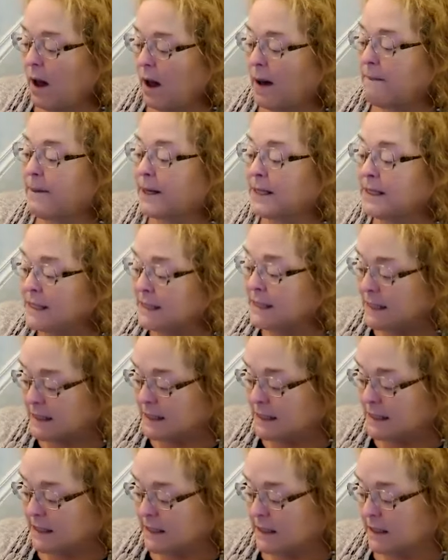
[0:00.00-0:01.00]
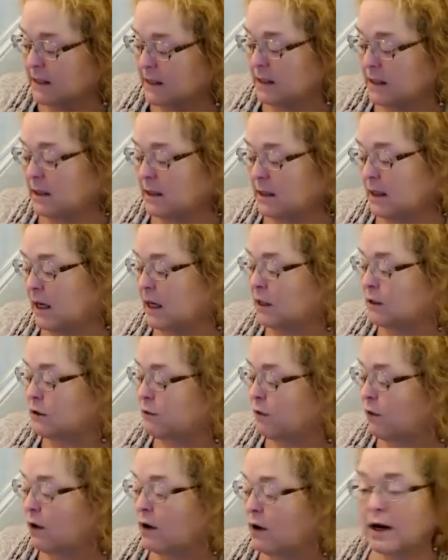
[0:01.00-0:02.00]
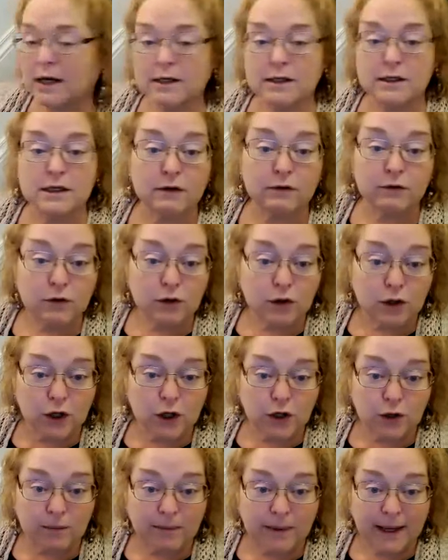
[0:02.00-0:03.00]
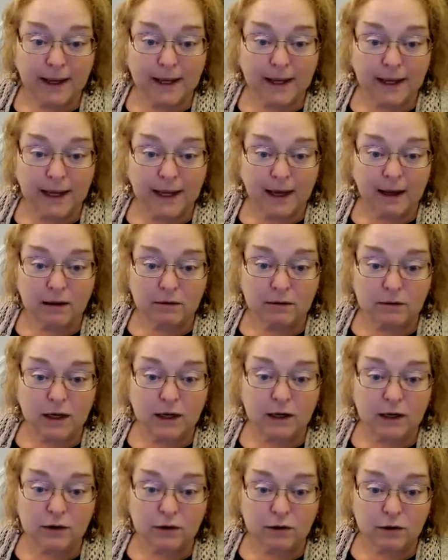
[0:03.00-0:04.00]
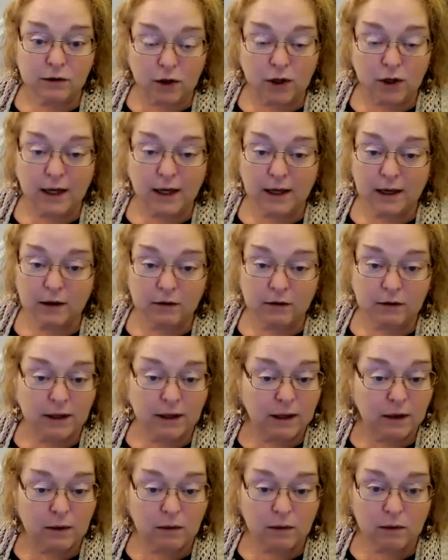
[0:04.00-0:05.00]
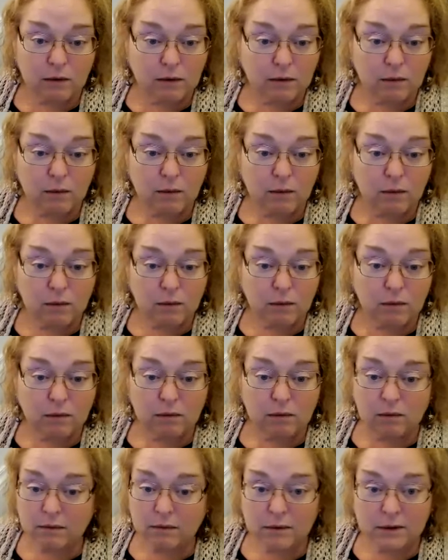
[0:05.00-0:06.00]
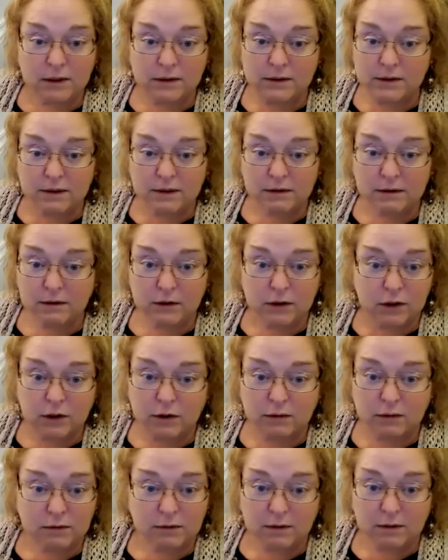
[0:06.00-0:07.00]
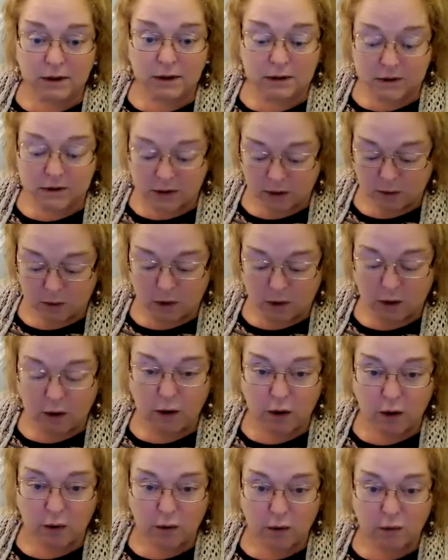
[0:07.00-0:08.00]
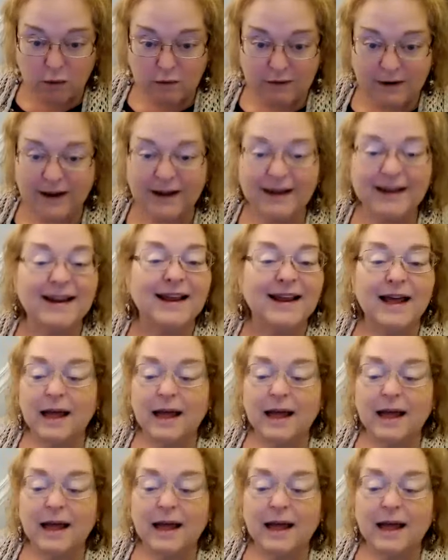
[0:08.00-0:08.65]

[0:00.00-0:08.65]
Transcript: abundance, as far as if you look in your bank account and you're looking and you're like, it's like, uh-oh, right?